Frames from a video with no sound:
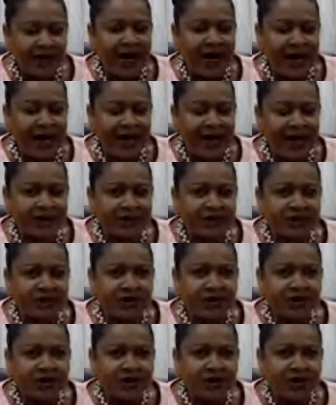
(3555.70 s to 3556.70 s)
as
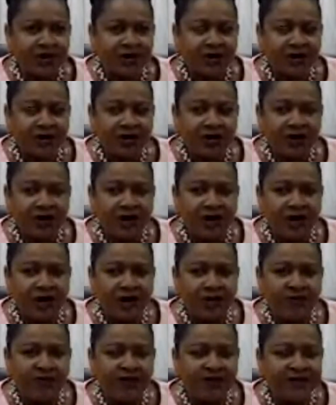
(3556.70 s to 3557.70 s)
um,